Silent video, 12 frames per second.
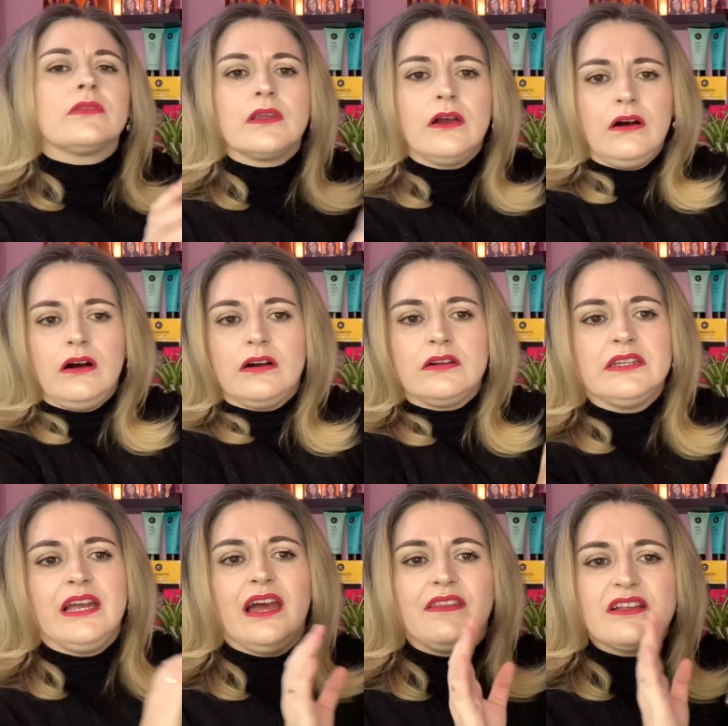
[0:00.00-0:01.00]
Oh
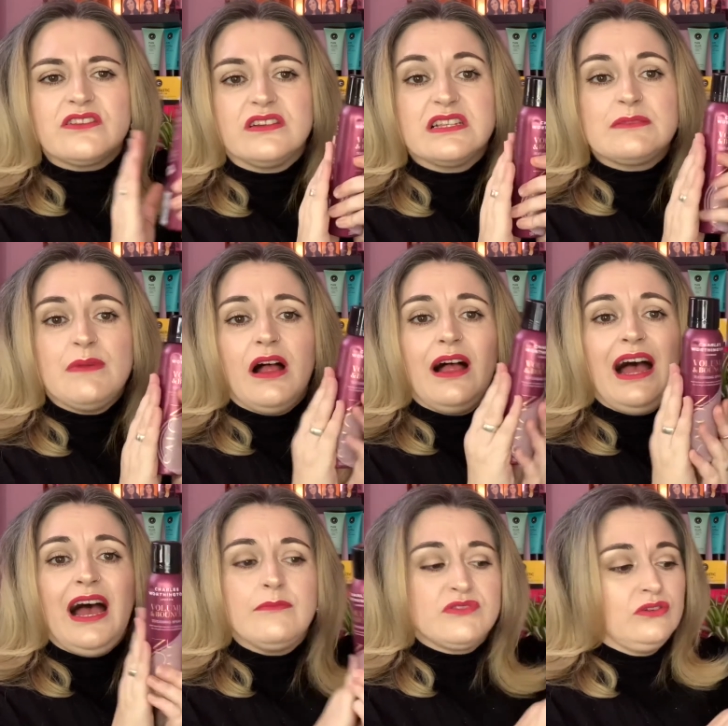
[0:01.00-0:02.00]
yeah, that's going to smell
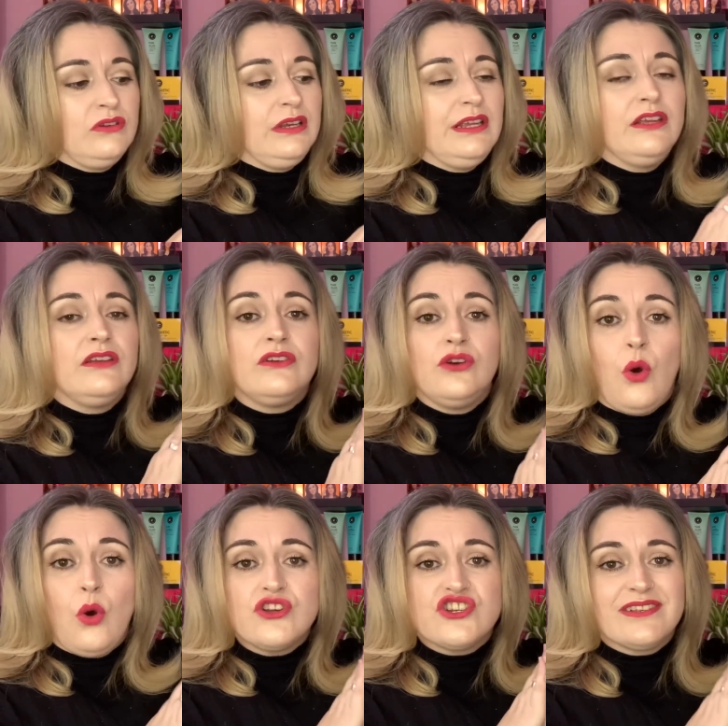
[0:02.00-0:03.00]
absolutely
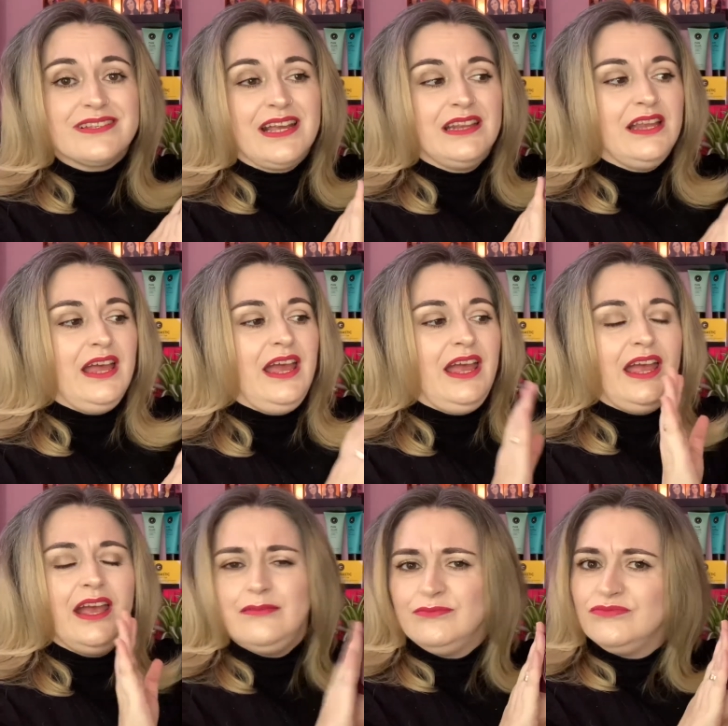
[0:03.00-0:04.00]
gorgeous in the
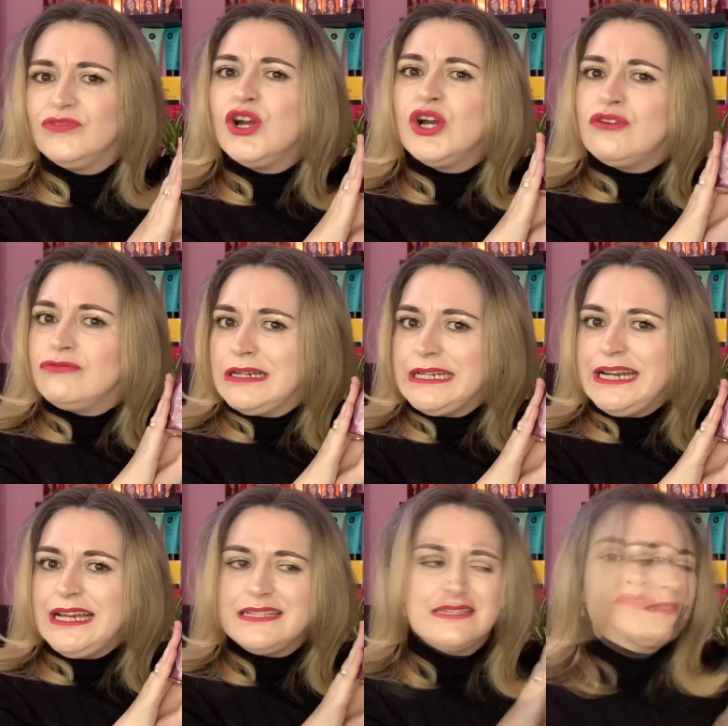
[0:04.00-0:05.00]
hair. Really
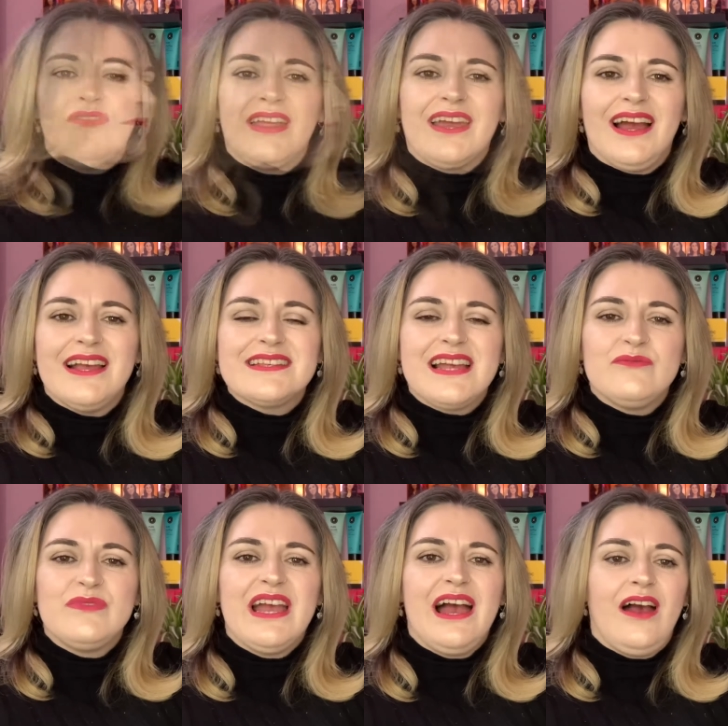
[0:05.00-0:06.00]
nice. Right guys, and
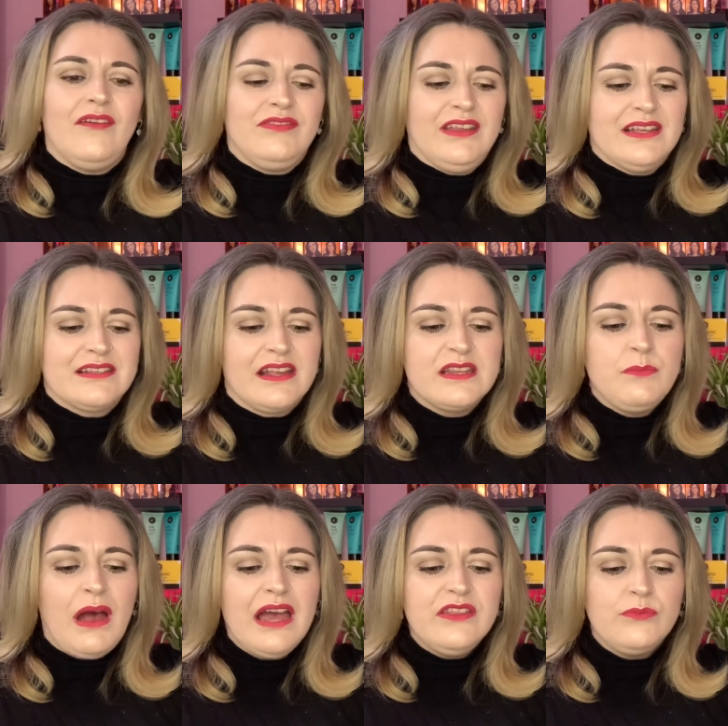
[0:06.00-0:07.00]
we have this. It's
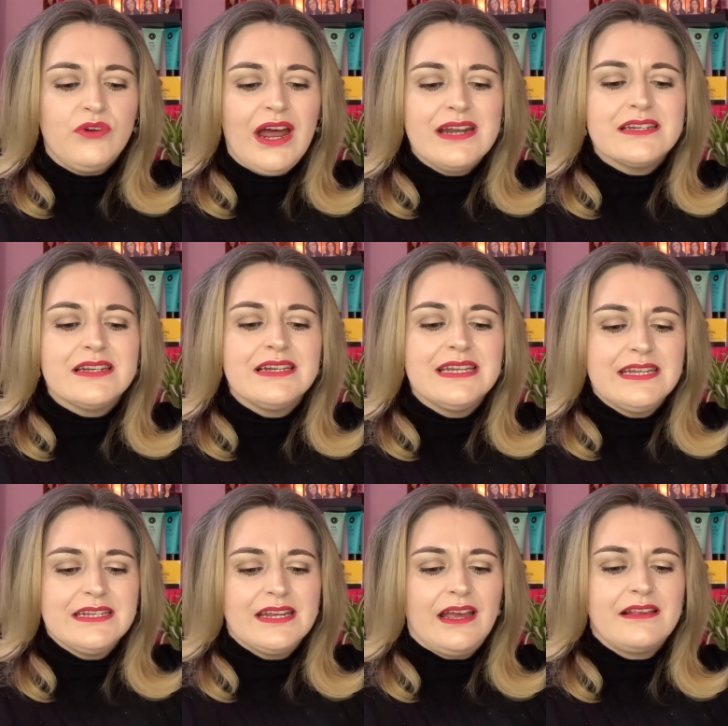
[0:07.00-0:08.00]
by the brand
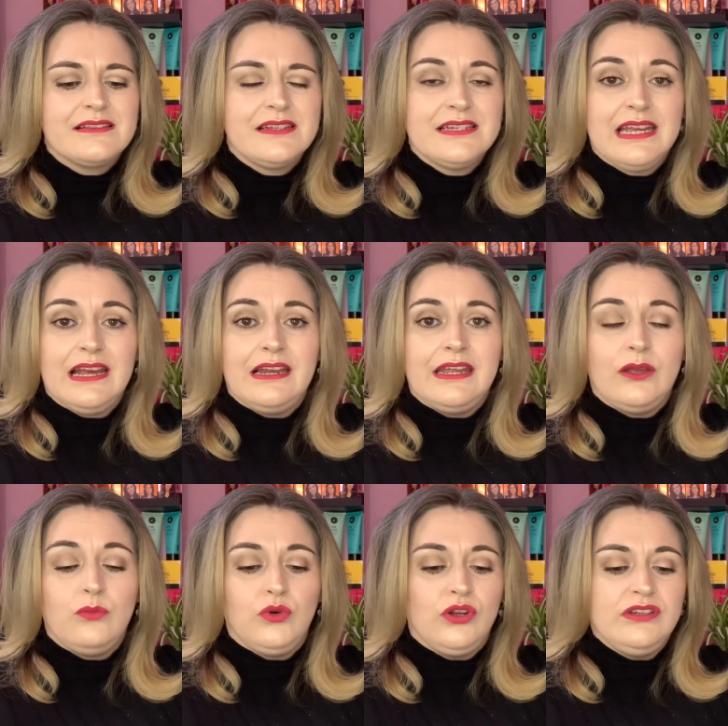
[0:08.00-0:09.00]
Leaders Daily
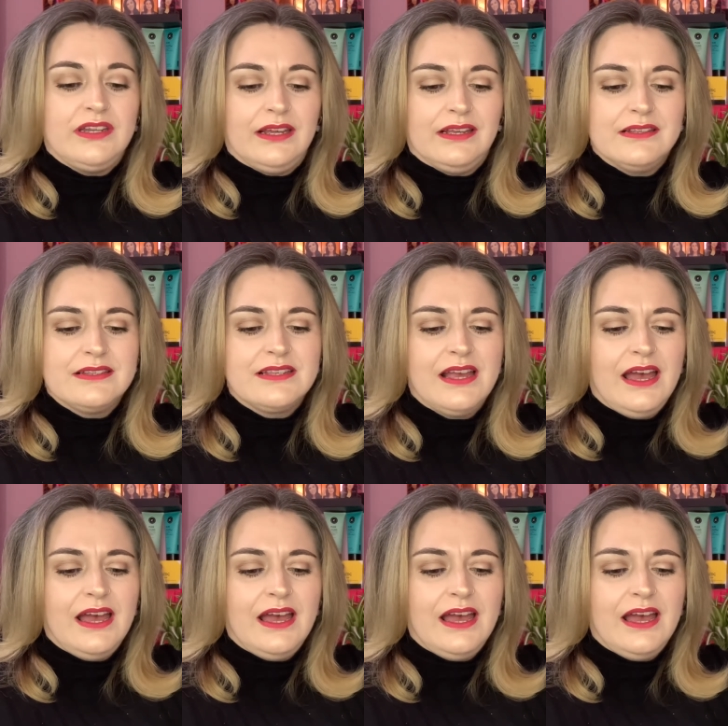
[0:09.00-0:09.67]
Wonders